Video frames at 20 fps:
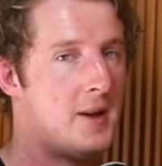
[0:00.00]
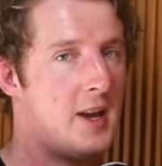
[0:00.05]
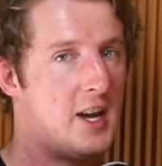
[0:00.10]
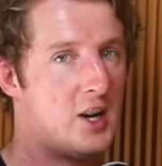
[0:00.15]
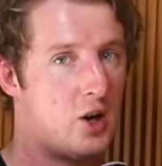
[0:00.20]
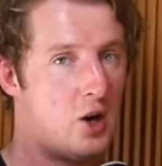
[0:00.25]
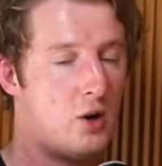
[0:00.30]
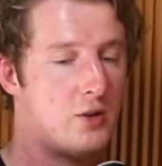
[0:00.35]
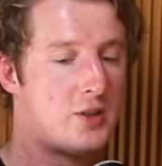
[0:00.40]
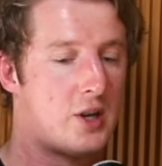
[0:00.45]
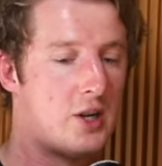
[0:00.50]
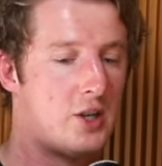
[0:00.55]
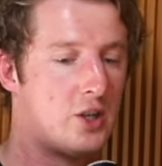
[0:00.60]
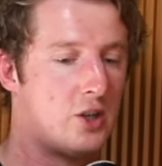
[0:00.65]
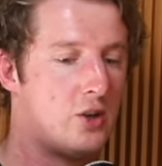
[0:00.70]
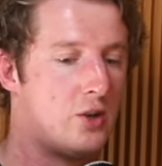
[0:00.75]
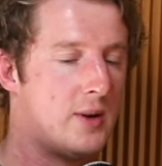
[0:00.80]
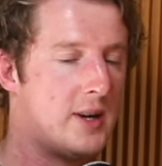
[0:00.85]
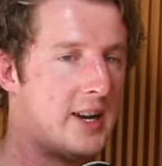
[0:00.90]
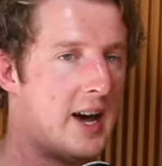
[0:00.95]
And I also
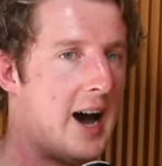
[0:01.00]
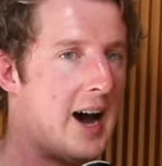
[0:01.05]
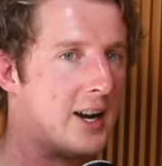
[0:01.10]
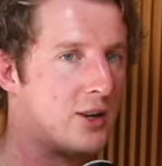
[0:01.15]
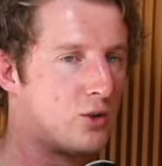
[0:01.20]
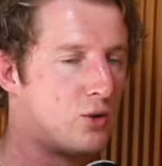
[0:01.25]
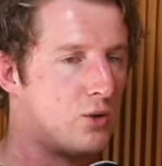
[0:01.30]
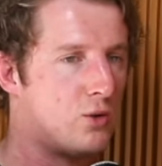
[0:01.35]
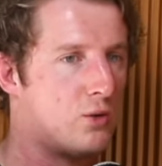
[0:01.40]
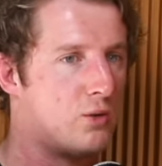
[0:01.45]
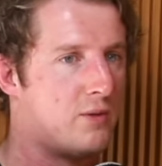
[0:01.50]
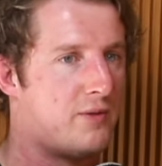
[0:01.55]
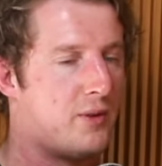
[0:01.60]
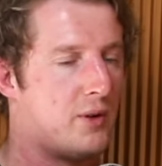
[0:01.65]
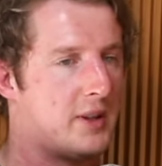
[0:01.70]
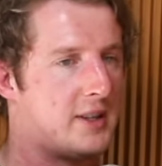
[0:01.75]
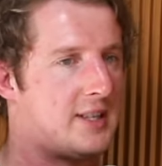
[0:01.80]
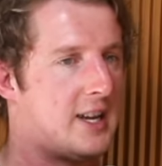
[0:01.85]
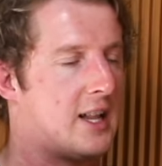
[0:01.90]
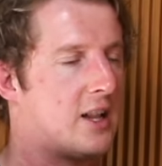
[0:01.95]
do an article
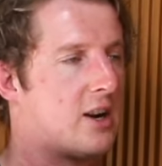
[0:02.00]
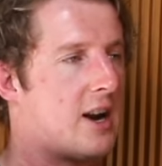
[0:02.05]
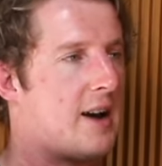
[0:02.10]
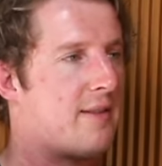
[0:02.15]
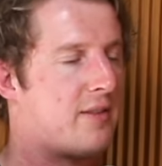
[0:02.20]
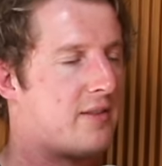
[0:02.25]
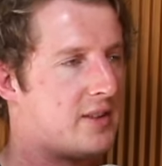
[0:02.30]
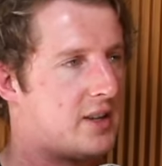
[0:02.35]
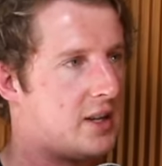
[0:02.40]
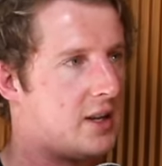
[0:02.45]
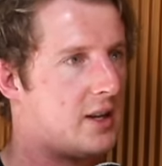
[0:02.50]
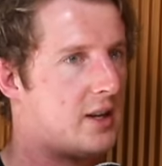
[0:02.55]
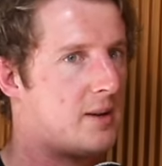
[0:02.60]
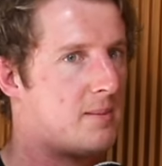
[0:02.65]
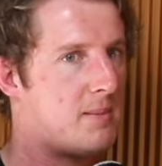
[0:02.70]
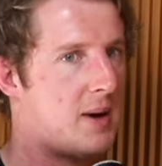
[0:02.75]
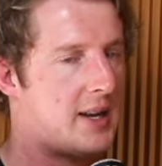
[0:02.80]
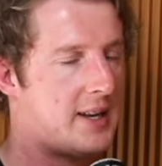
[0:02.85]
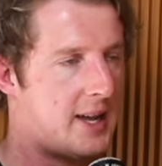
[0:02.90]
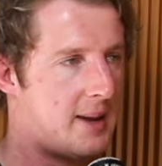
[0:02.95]
for the Telegraph of a
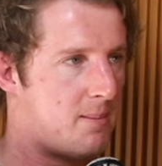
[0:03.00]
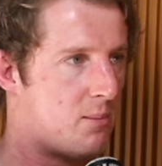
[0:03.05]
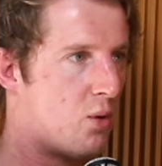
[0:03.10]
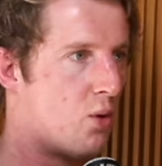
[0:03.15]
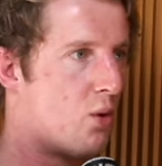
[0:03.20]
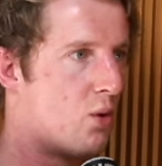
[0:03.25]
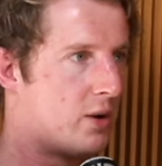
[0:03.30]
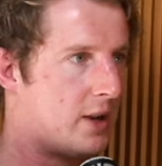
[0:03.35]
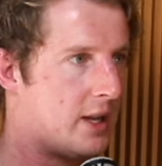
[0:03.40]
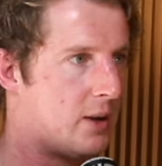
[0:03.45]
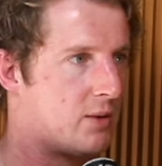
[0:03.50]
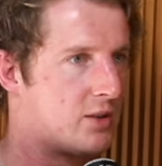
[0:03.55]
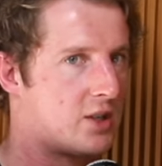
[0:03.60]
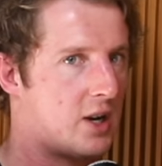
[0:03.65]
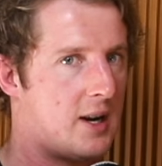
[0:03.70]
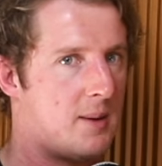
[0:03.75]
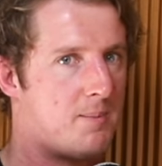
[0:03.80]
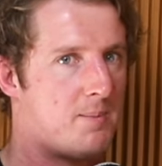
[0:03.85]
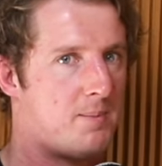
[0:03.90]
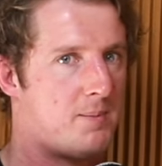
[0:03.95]
Monday morning, which
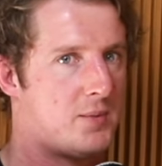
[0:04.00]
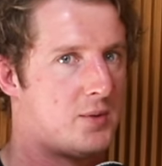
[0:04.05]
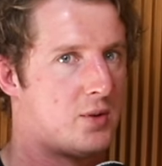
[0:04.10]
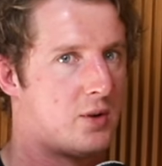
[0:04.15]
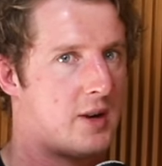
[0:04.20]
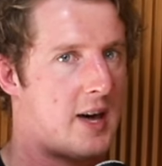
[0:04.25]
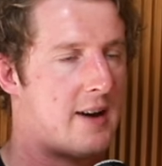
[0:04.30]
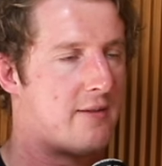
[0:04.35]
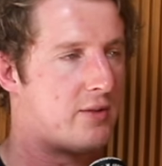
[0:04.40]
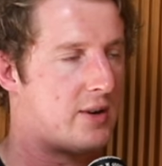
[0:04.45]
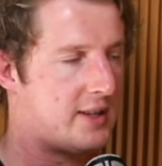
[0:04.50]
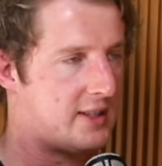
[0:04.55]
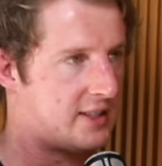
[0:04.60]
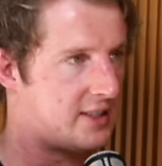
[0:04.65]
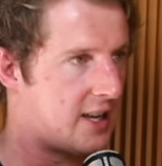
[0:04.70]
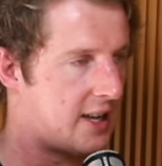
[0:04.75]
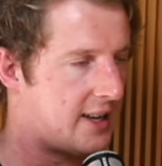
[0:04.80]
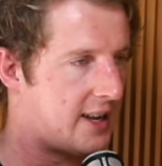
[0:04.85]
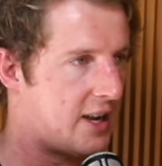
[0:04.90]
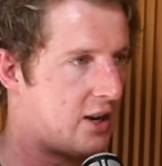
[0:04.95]
I sort of have written
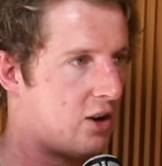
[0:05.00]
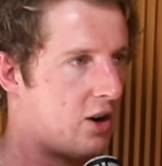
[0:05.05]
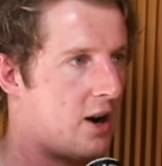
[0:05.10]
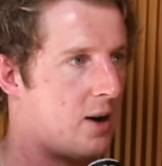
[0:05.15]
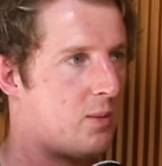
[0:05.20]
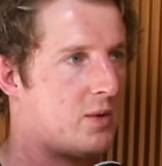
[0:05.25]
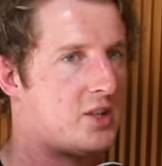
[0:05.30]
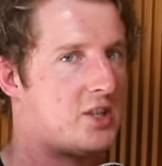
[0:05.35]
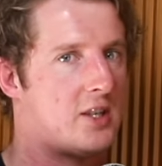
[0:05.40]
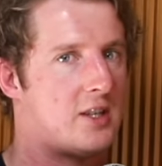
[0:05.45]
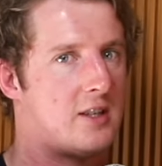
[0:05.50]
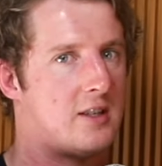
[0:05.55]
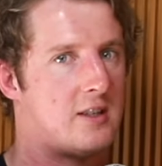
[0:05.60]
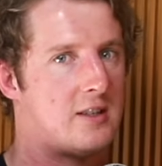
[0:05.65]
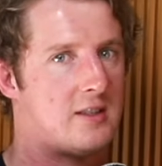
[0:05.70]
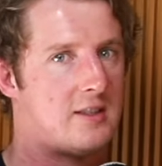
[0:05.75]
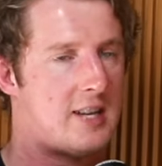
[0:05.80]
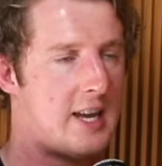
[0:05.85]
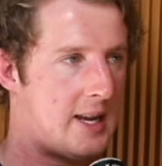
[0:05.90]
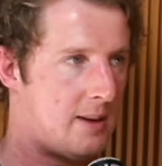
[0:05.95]
Sunday night, which
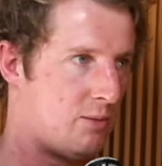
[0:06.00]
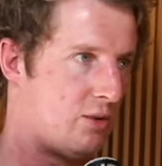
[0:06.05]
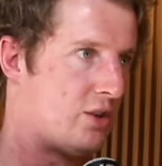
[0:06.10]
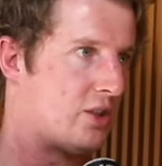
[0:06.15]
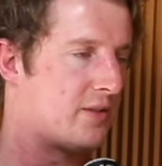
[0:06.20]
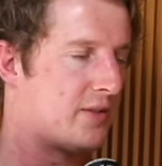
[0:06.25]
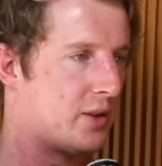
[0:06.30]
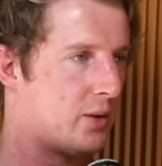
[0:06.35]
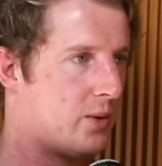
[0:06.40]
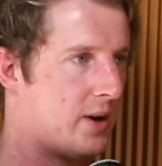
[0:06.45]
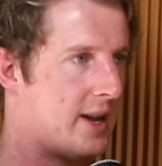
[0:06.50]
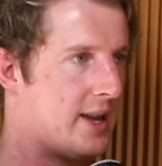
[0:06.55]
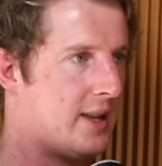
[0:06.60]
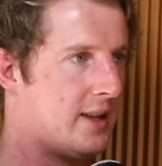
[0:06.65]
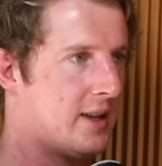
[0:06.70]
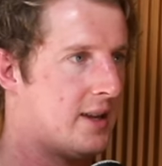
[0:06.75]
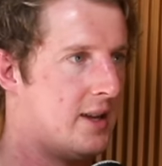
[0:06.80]
is team news for the week.